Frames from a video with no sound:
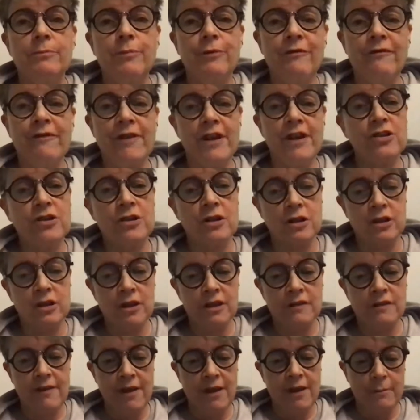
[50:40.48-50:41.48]
professional
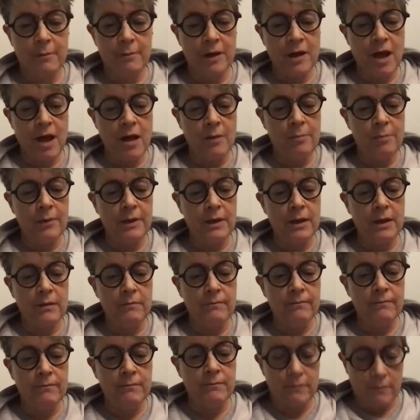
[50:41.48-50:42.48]
development, I'll
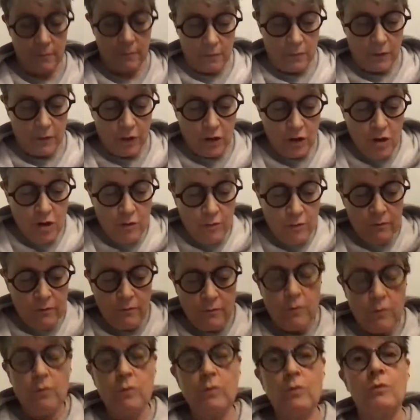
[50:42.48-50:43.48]
be,
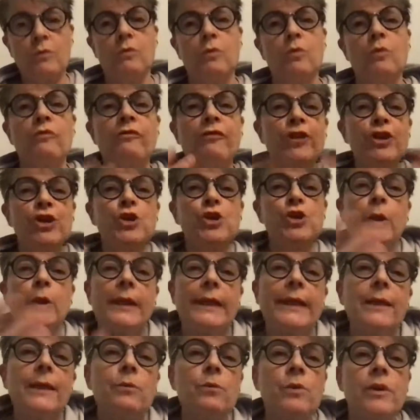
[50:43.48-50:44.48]

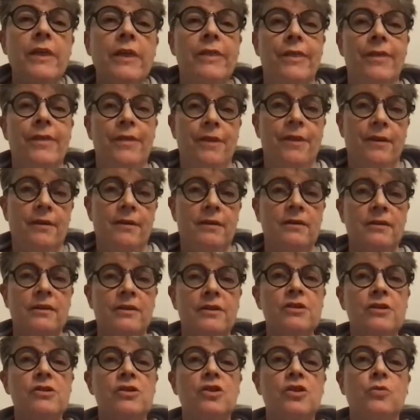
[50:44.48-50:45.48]
virtually with
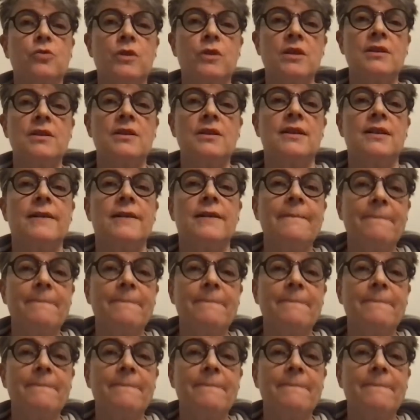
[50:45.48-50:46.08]
the school still.